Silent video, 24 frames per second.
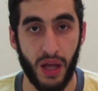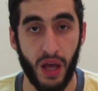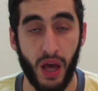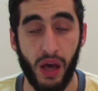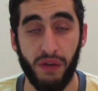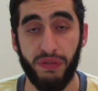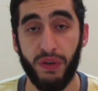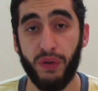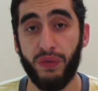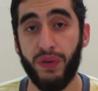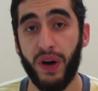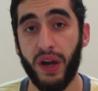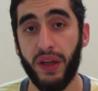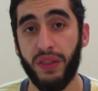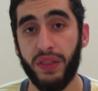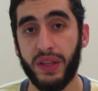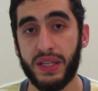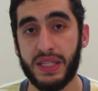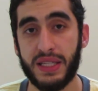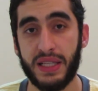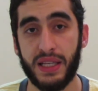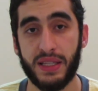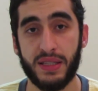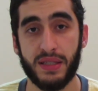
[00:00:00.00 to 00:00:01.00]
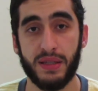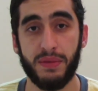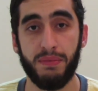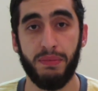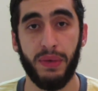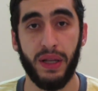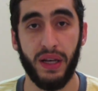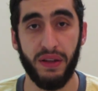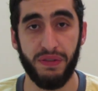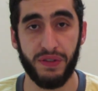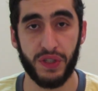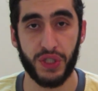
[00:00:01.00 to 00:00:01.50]
If you find this lesson
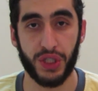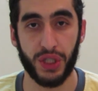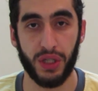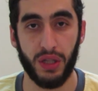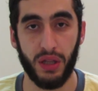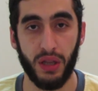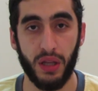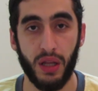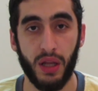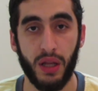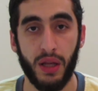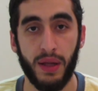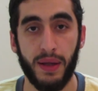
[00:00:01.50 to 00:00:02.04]
beneficial,